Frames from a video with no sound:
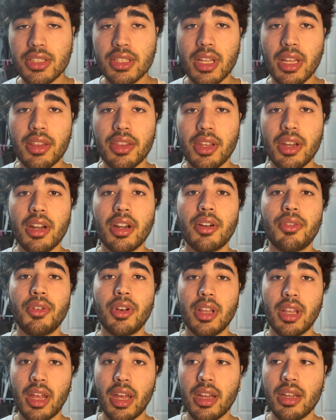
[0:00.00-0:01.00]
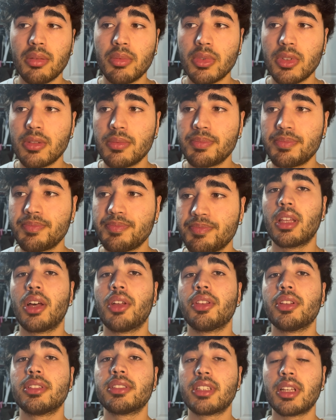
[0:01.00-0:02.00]
that they're reliable. Now
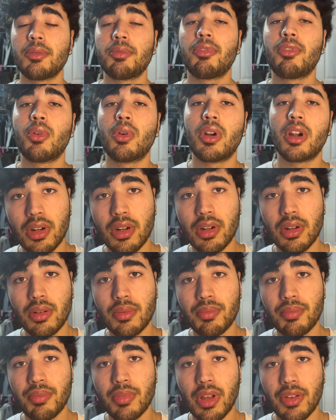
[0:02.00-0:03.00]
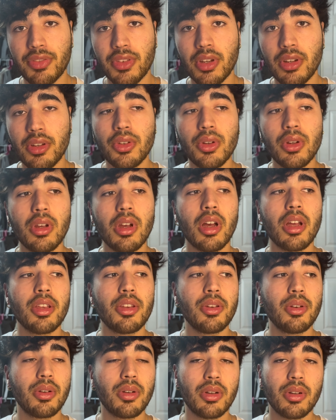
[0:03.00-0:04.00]
the step 4, after you got
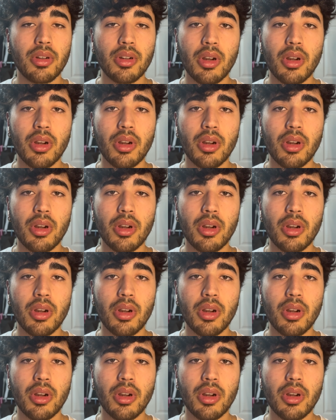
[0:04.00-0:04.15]
your